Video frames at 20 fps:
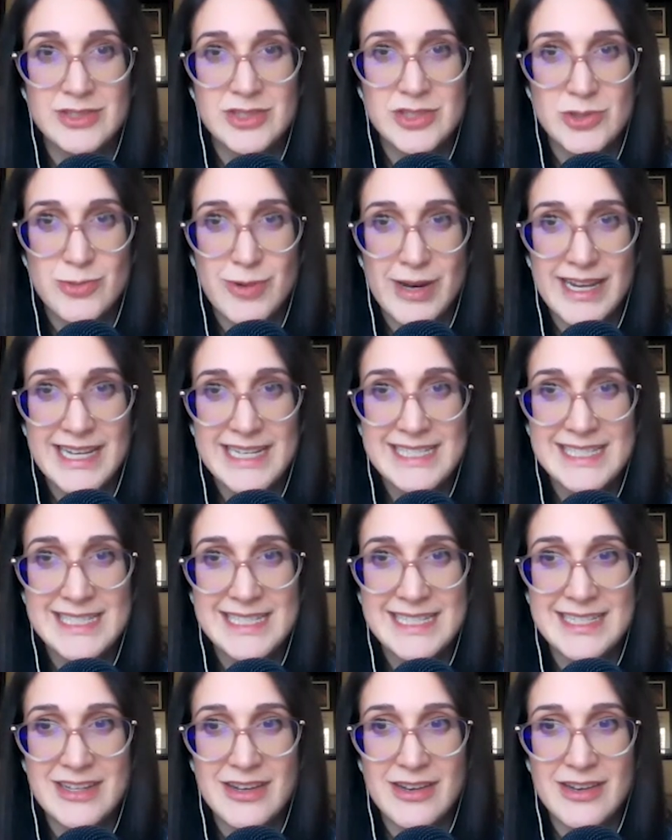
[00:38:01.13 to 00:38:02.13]
To what
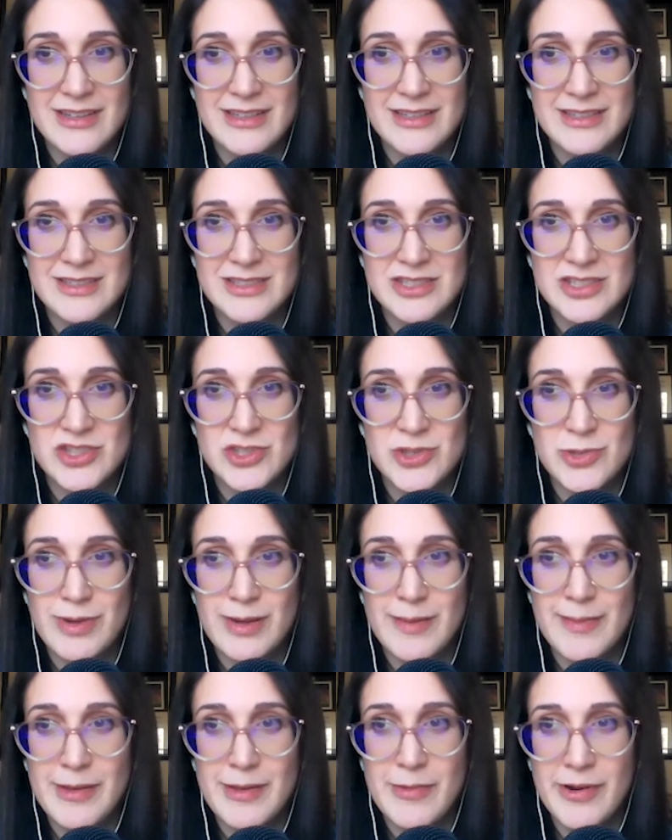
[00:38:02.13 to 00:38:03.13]
extent should
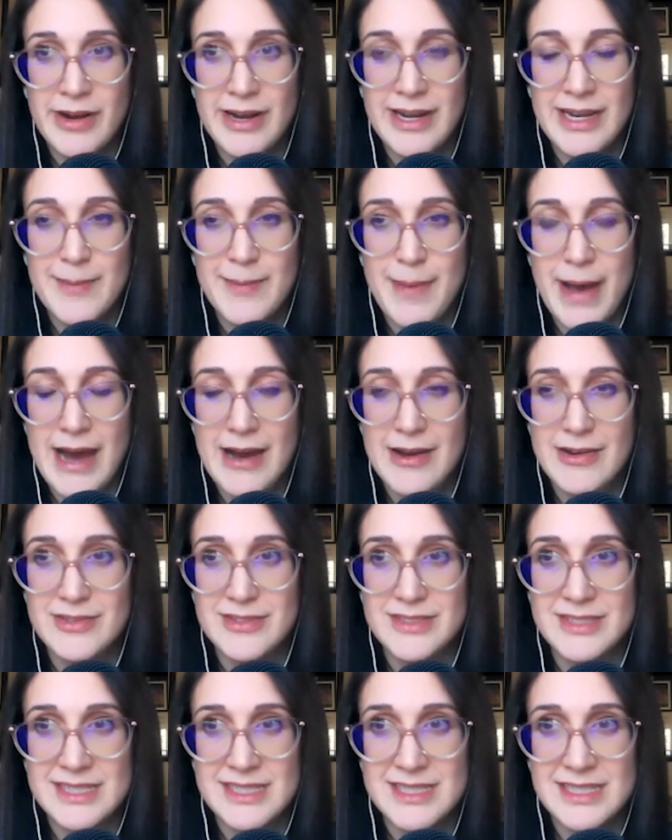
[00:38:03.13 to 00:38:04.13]
we be worried
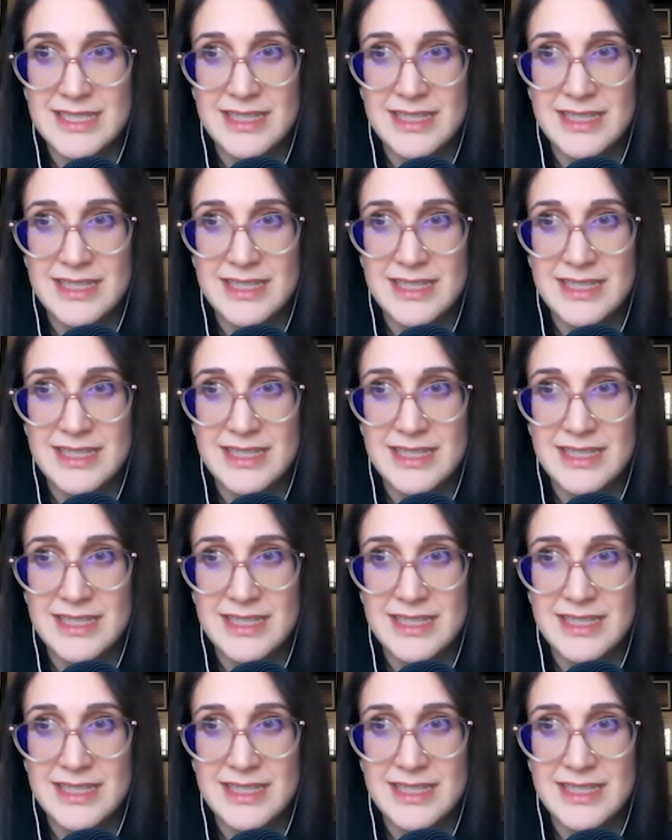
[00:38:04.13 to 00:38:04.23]
about